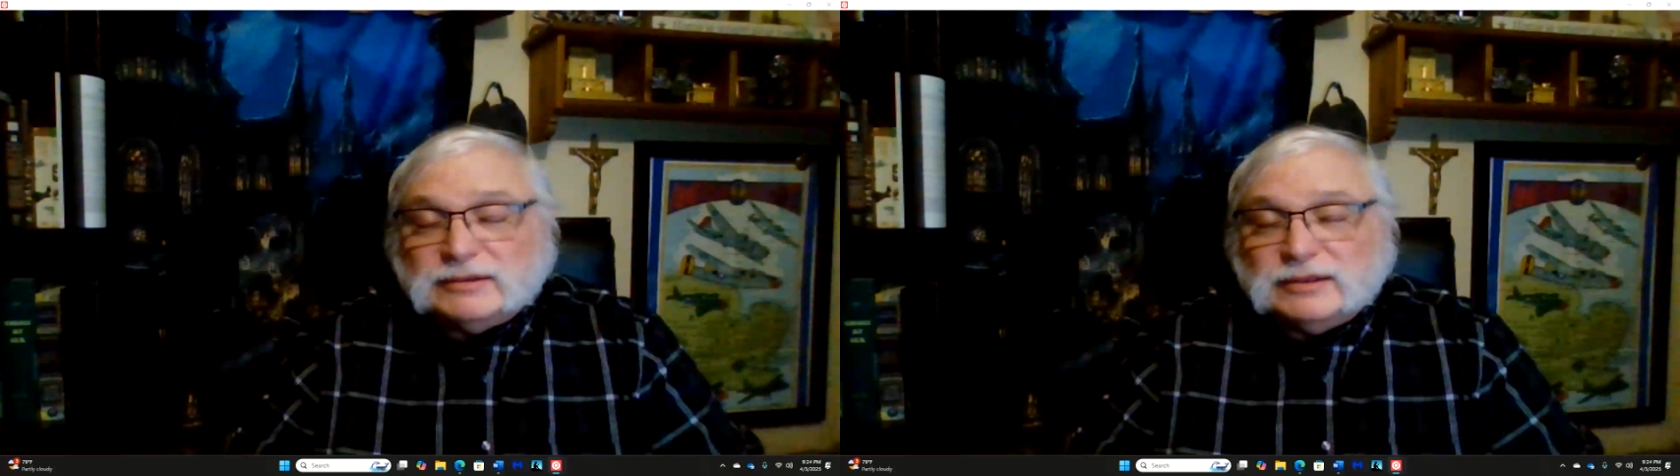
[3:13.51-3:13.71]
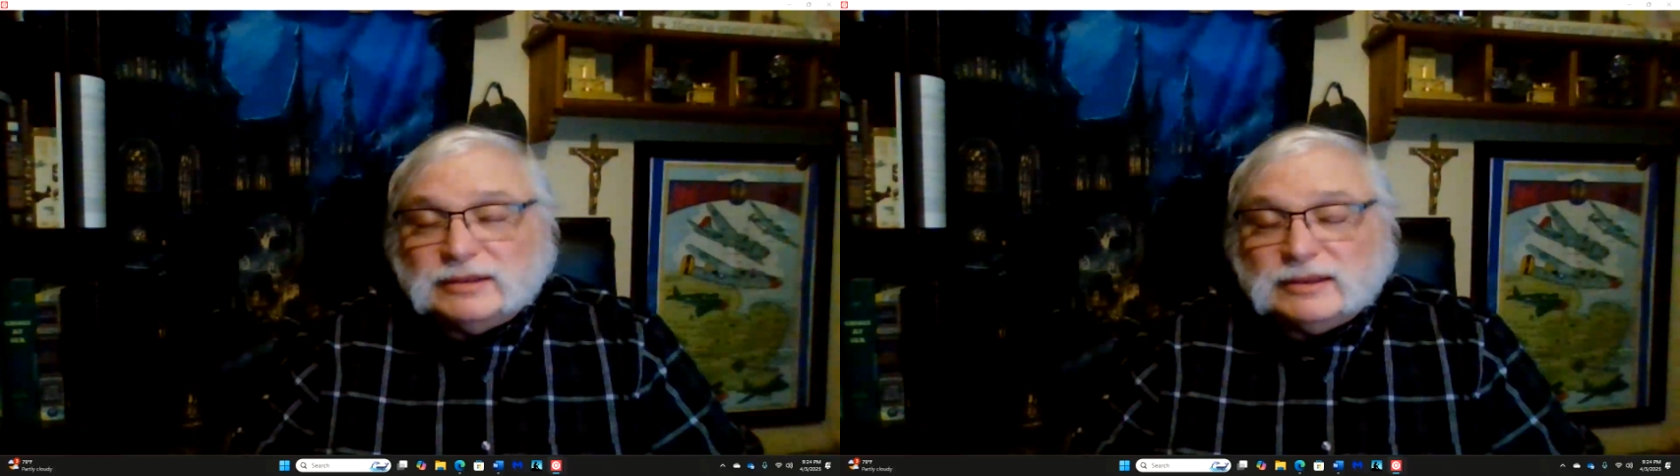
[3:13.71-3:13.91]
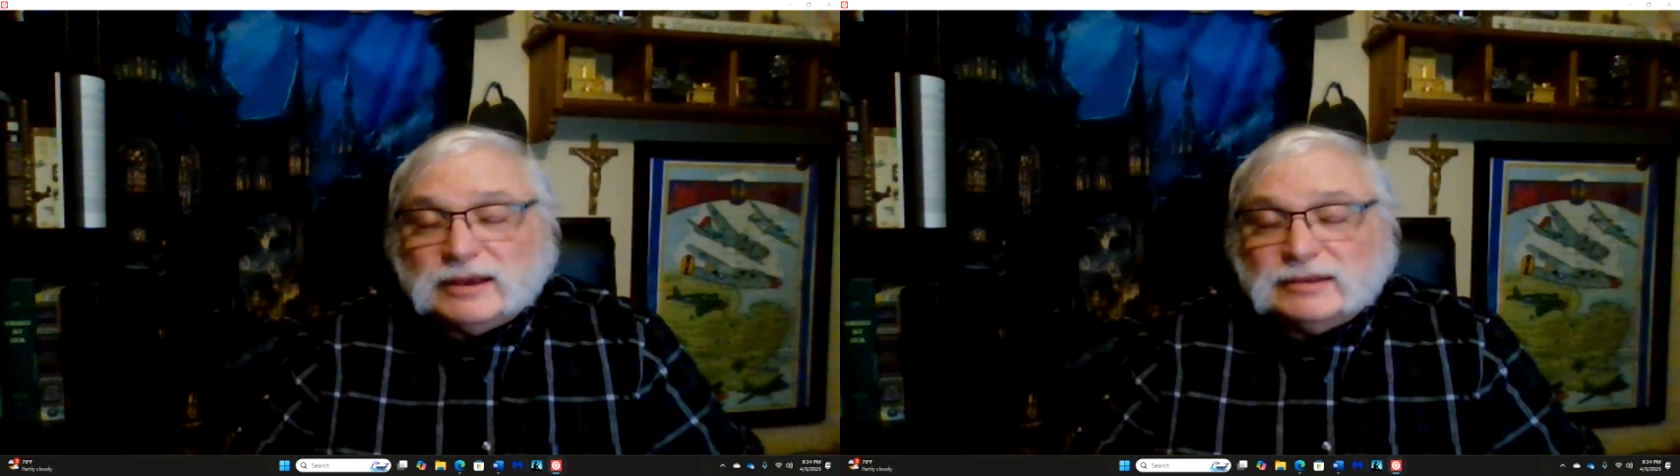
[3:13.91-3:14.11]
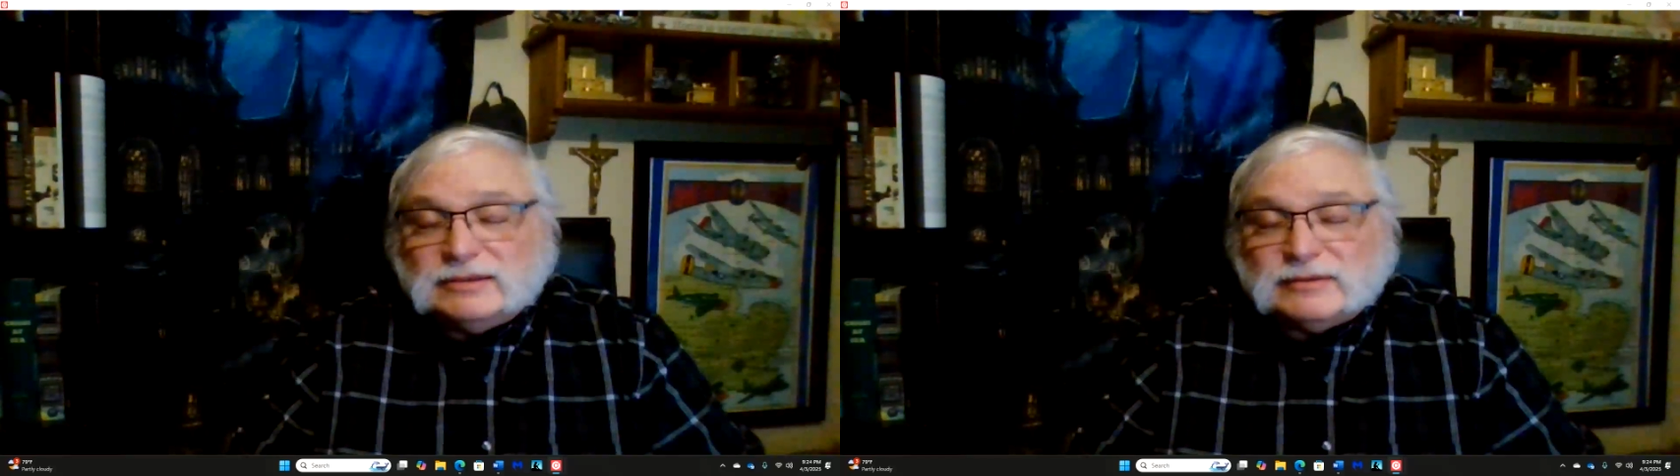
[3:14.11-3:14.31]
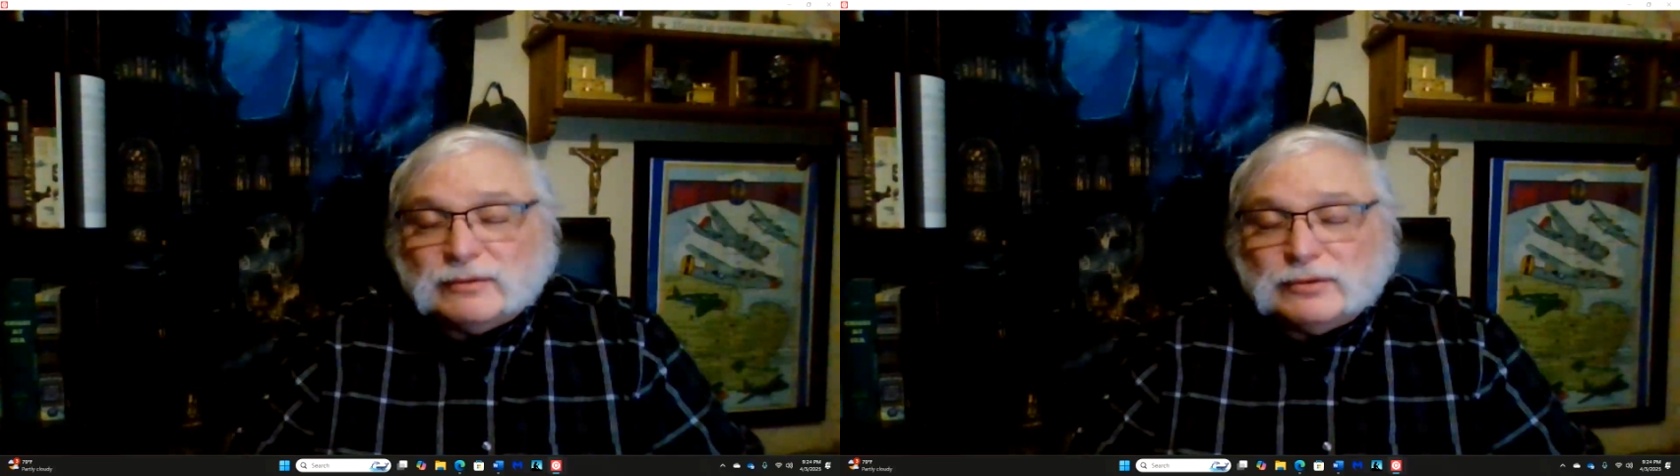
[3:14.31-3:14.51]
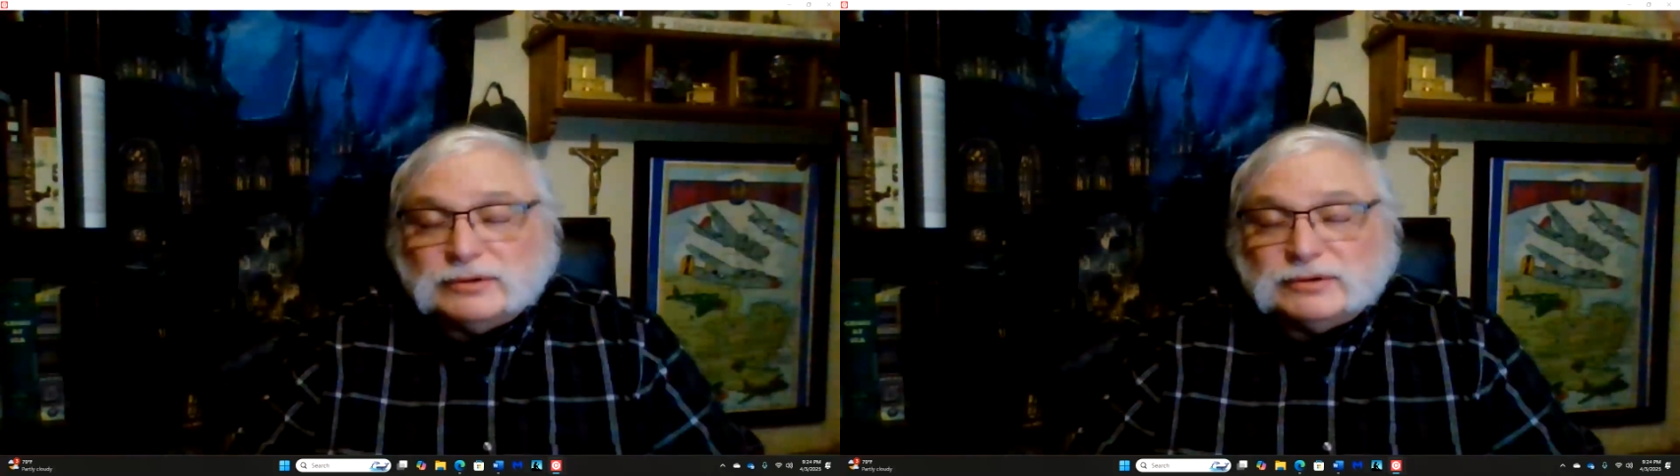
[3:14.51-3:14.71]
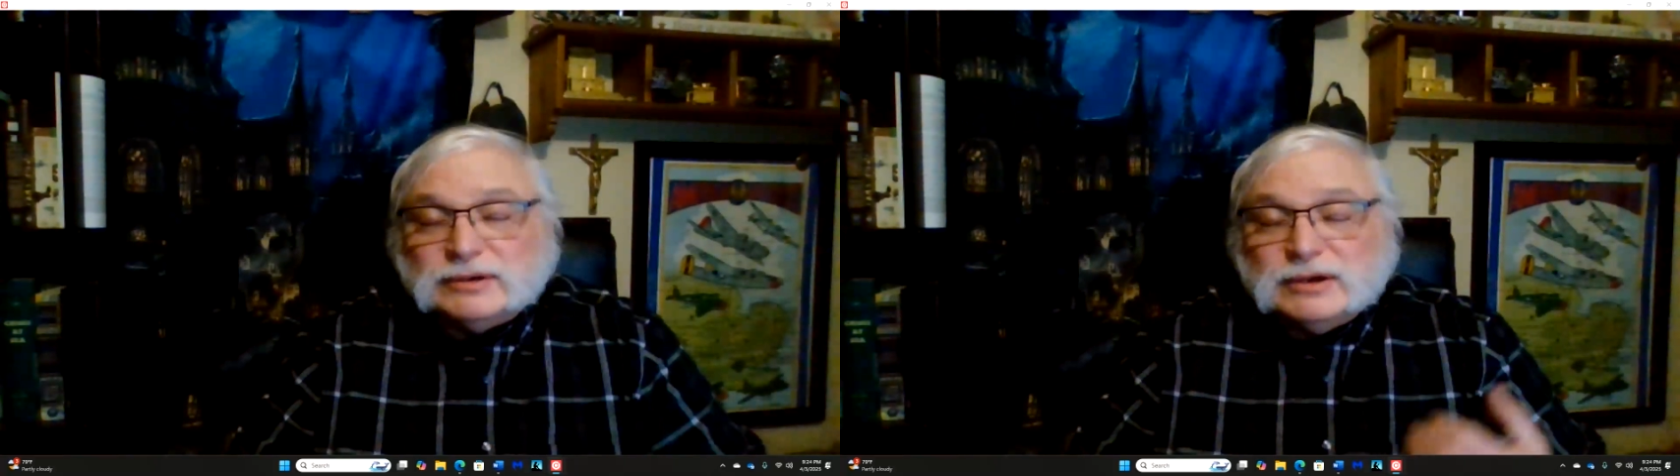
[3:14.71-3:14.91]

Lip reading: and the knights, of course,